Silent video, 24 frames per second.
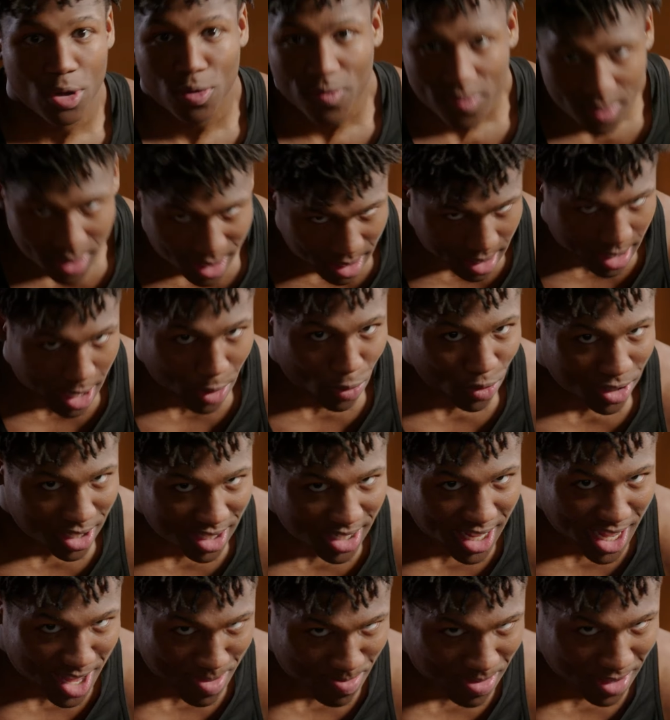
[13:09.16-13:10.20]
Hopefully, I want
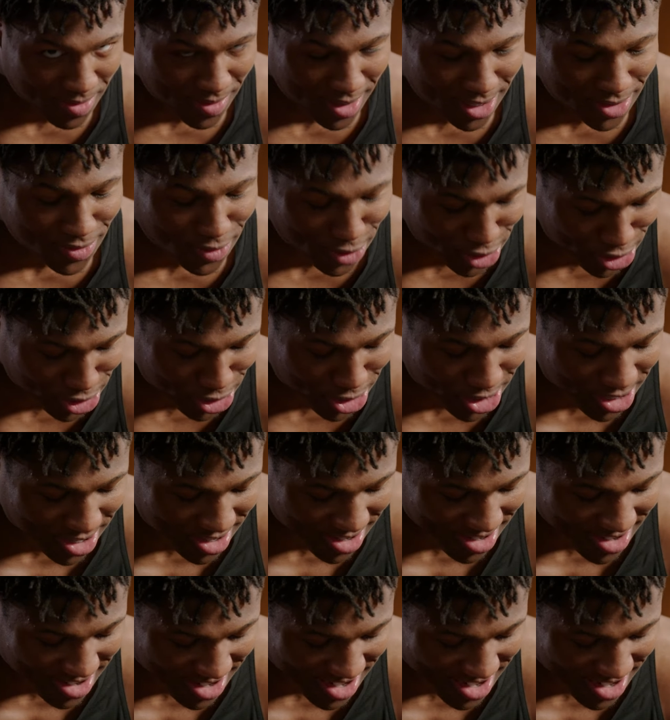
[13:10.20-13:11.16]
to stay in Memphis for sure.